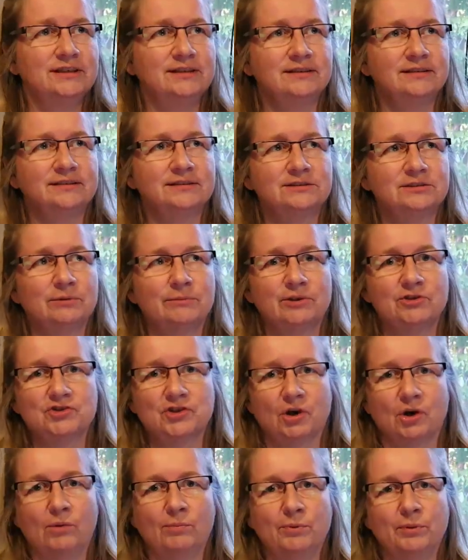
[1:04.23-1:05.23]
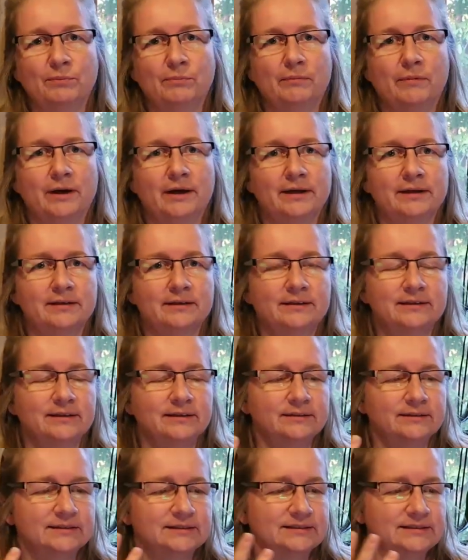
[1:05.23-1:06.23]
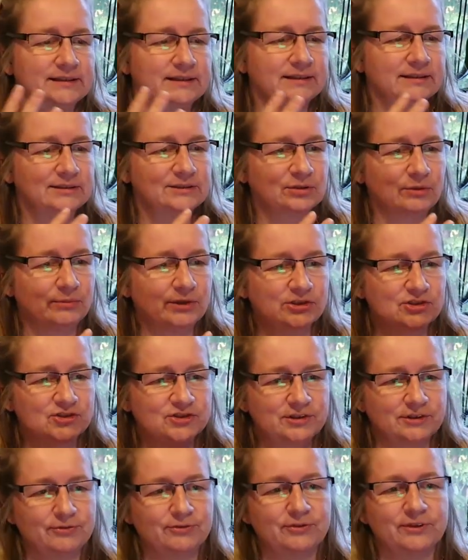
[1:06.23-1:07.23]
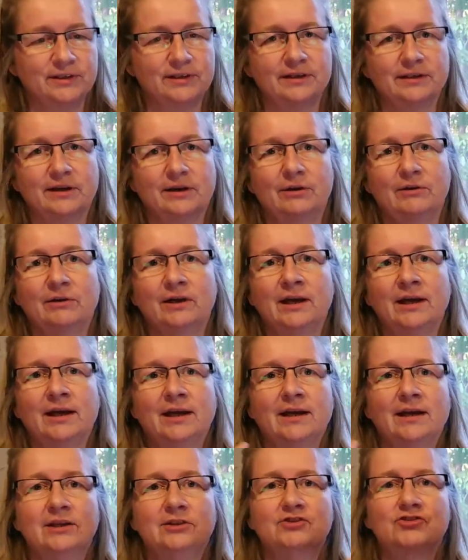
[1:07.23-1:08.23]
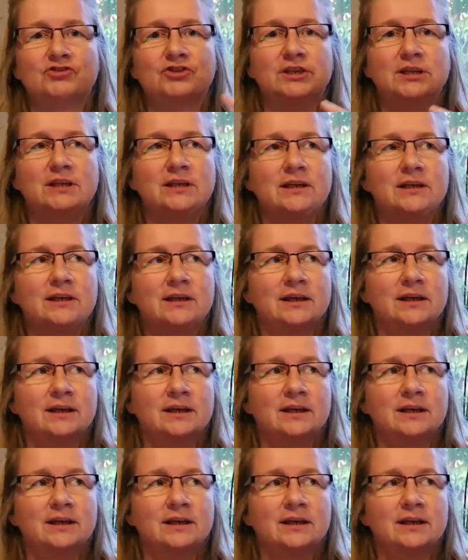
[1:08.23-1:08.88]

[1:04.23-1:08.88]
is so much open-minded and thinks so much different now. And she